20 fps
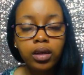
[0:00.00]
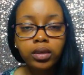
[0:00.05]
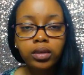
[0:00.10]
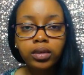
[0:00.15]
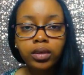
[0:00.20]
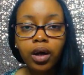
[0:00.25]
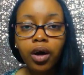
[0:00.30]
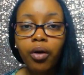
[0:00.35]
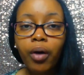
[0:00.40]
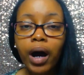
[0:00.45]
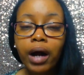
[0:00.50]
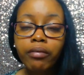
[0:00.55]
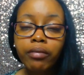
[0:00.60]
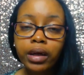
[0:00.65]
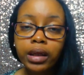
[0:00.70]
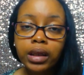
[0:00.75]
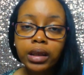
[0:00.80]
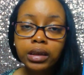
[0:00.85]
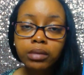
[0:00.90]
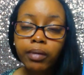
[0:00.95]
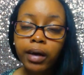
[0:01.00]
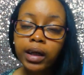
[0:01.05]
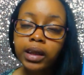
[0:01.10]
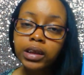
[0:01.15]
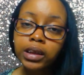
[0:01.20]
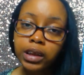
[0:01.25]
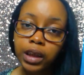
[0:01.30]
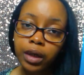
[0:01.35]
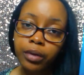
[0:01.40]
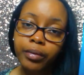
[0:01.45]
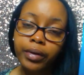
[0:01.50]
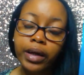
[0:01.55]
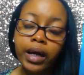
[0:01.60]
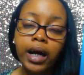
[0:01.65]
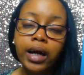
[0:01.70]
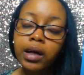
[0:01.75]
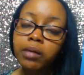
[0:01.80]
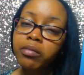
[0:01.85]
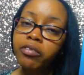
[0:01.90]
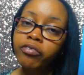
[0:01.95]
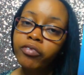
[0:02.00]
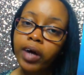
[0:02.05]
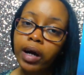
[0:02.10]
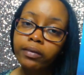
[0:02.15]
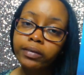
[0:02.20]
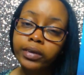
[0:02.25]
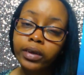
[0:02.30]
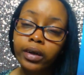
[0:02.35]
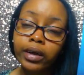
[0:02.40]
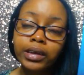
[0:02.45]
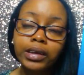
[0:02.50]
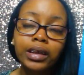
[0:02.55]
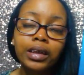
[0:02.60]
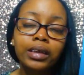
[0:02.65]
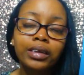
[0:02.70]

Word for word: So I read this back in January. I gave it five stars.